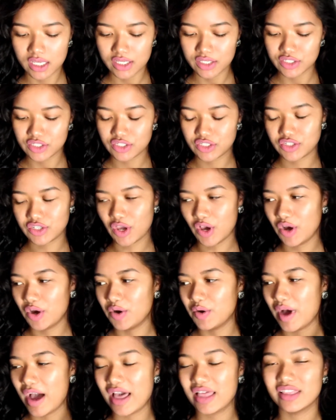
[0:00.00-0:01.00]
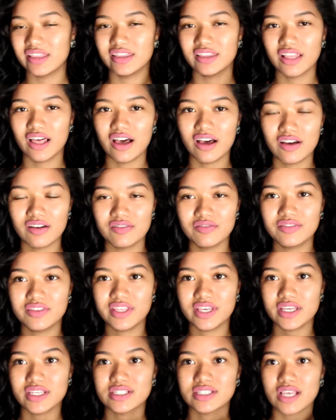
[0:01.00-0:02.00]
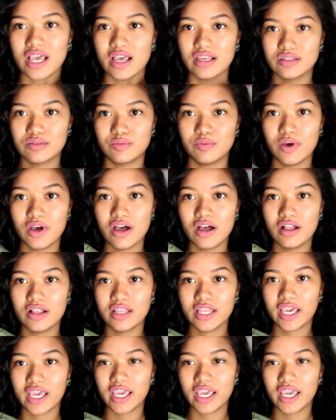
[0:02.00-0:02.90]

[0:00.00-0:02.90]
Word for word: So I love this as well,